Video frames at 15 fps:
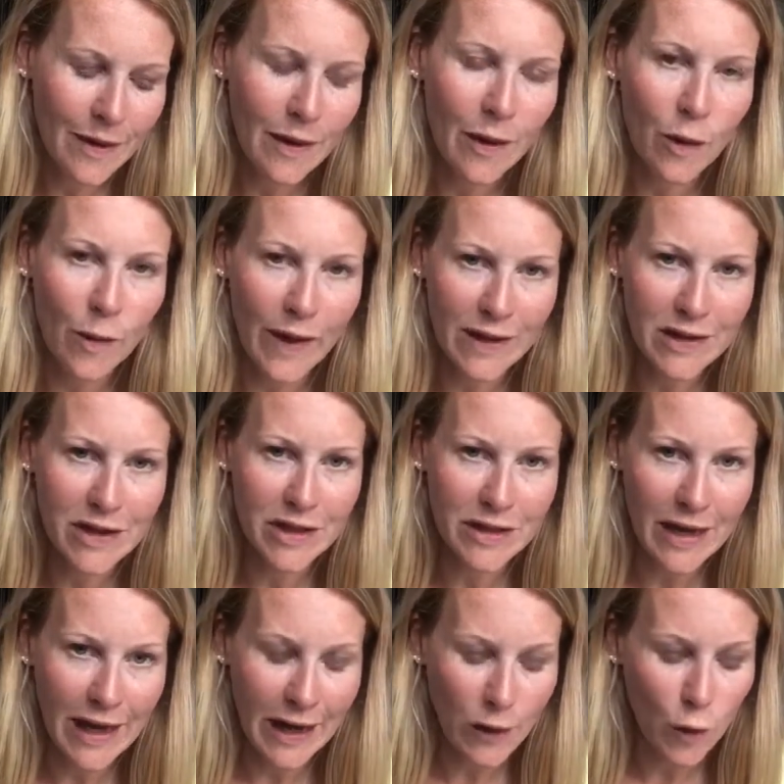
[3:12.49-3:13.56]
Question
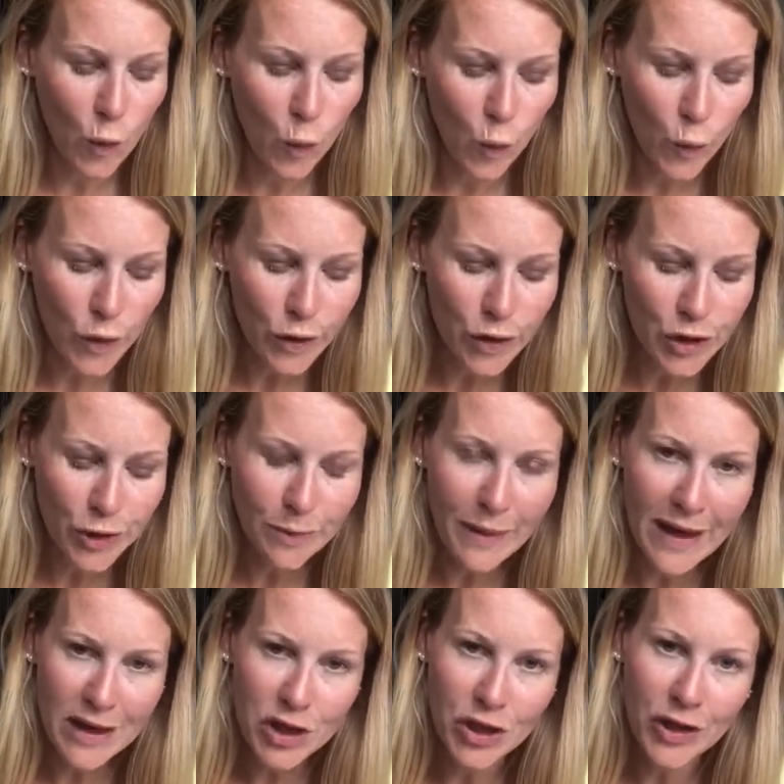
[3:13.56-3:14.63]
9. Would you
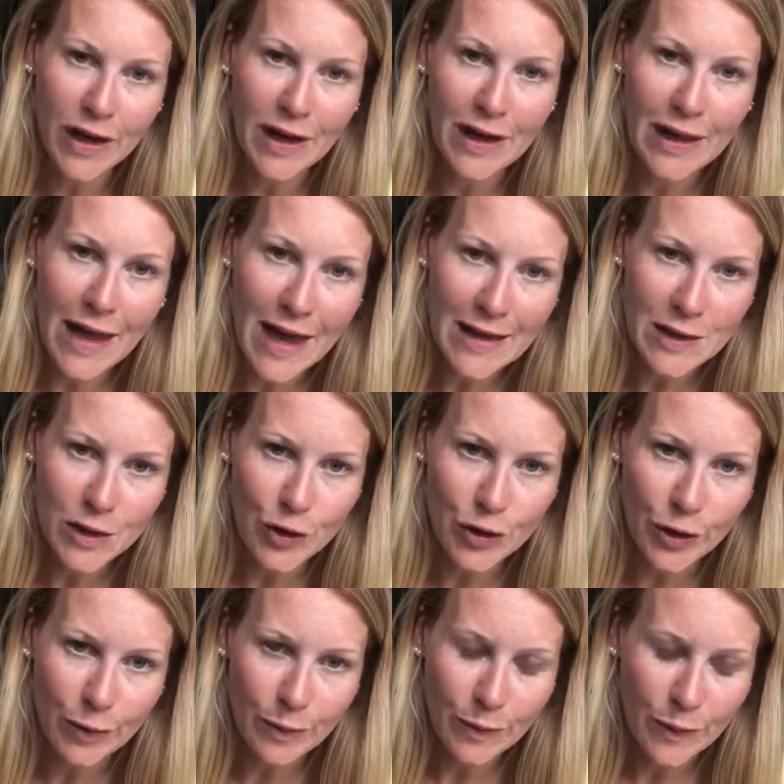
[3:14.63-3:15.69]
measure a
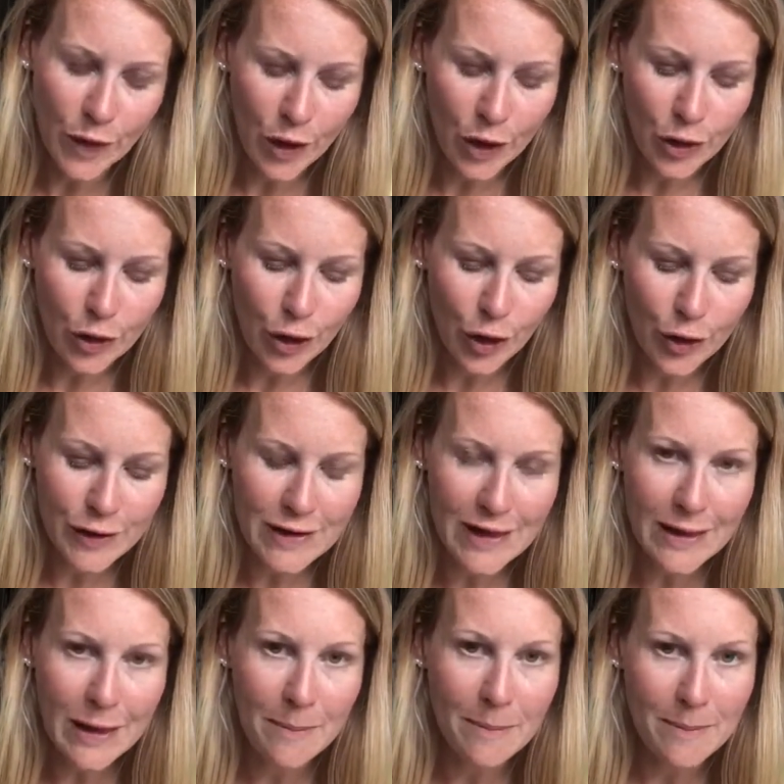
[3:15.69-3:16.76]
classroom
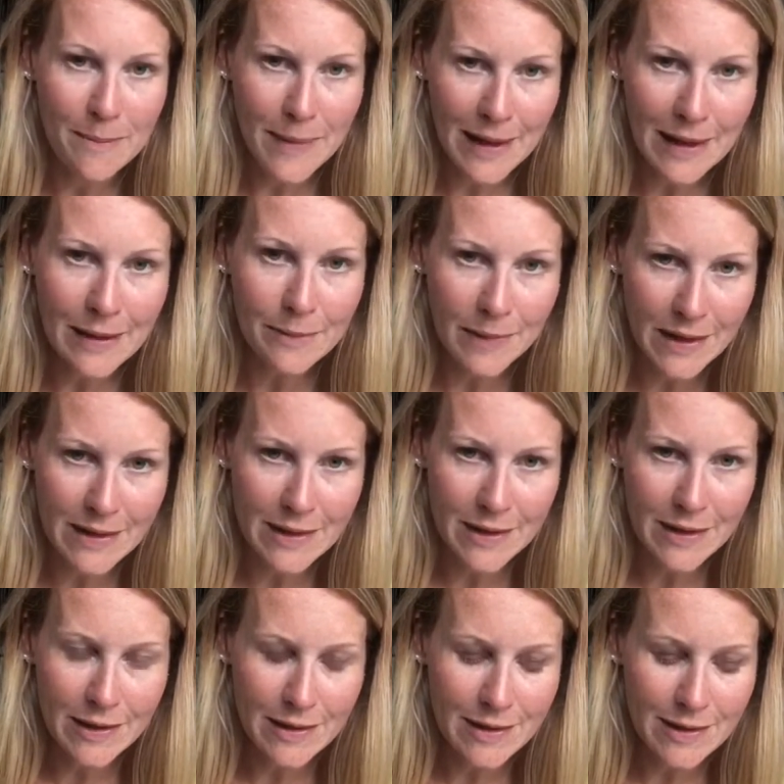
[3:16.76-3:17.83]
using
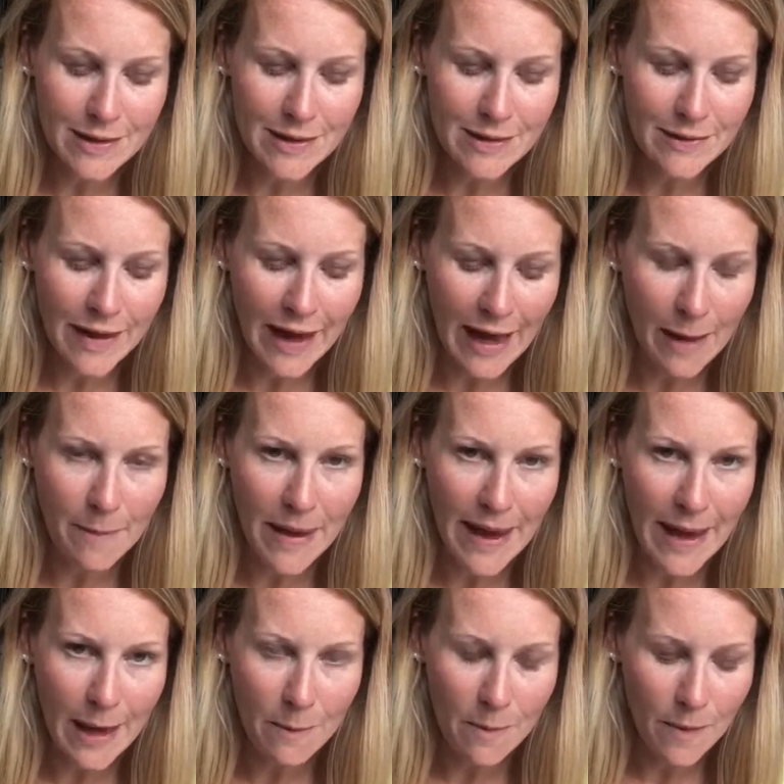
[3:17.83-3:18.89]
millimeters,
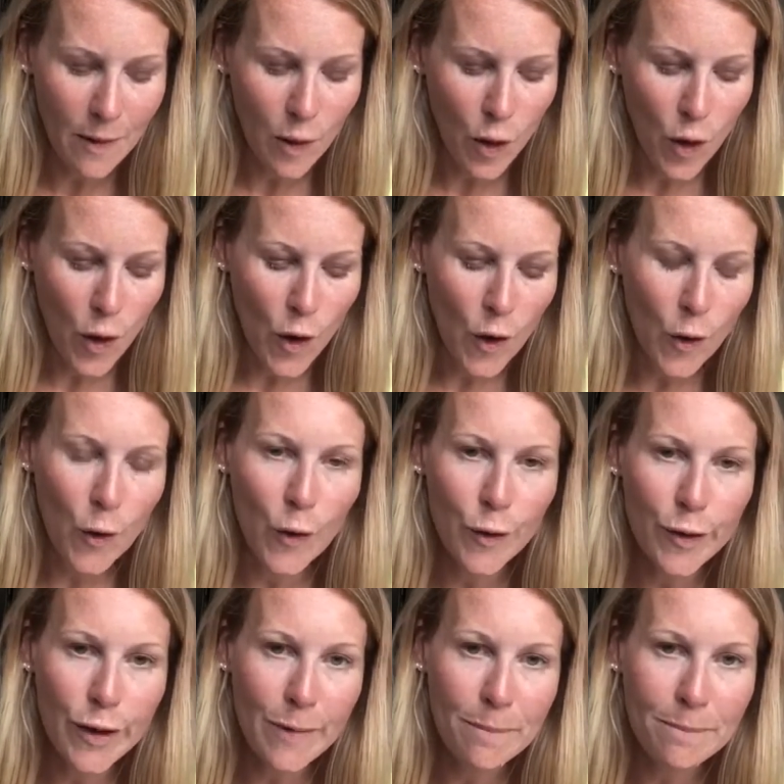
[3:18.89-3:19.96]
mm,
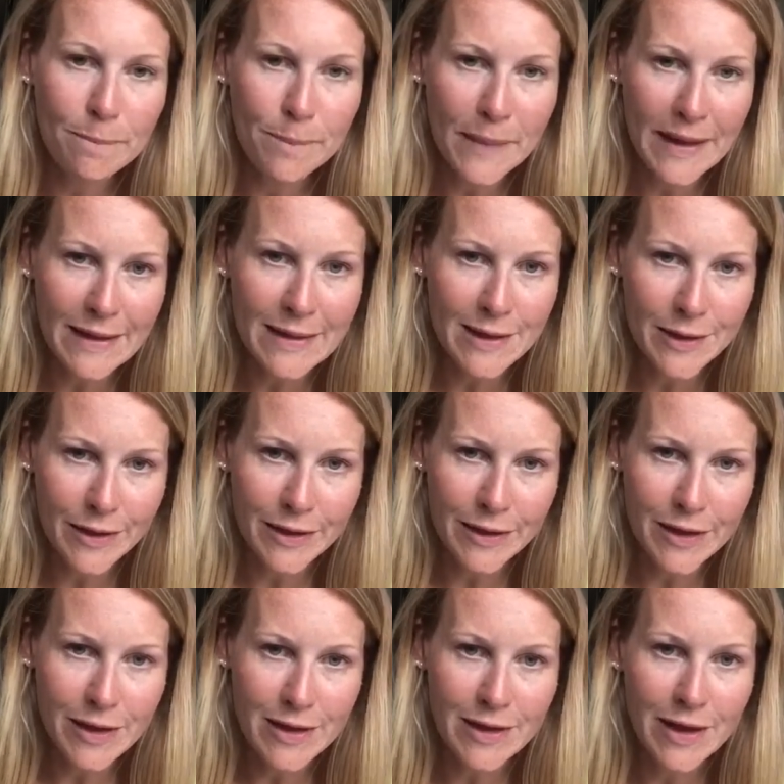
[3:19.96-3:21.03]
or
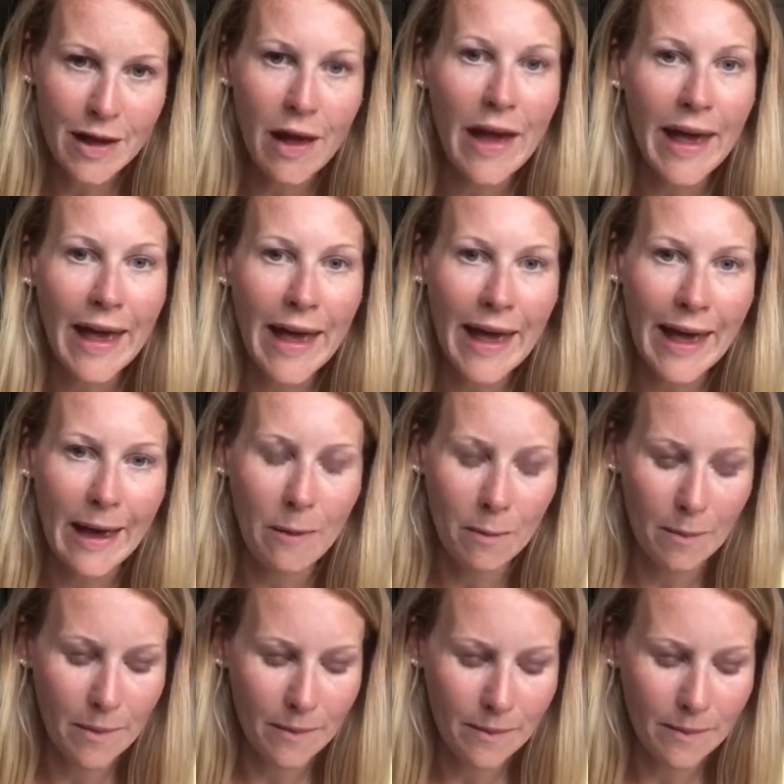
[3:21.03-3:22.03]
meters, m?